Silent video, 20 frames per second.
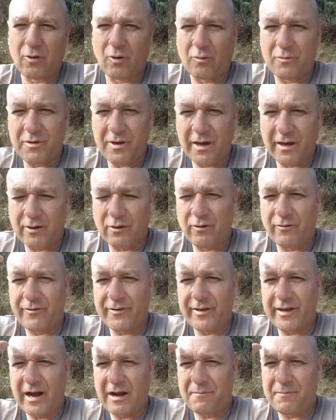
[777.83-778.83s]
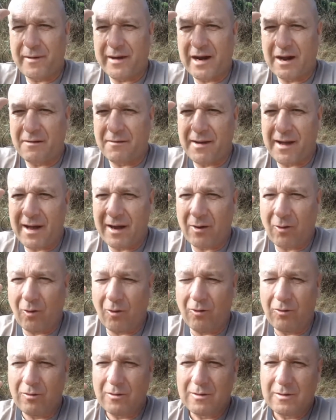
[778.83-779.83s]
at least from the government.
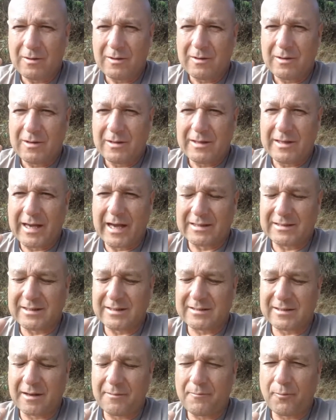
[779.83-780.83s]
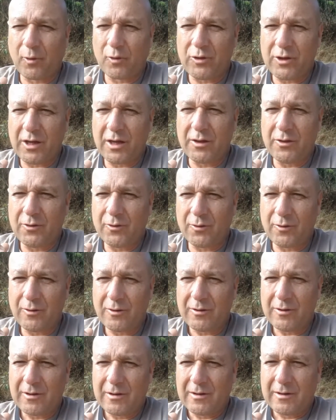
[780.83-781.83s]
Federal down,
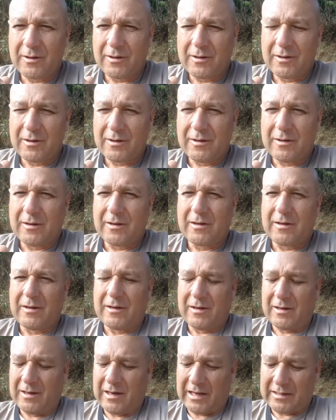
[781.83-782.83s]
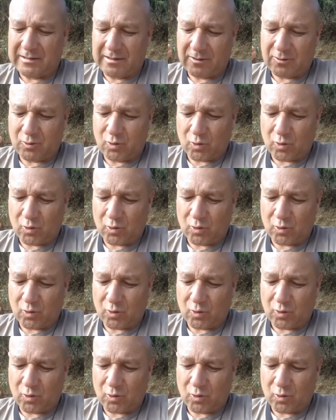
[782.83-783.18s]
it is becoming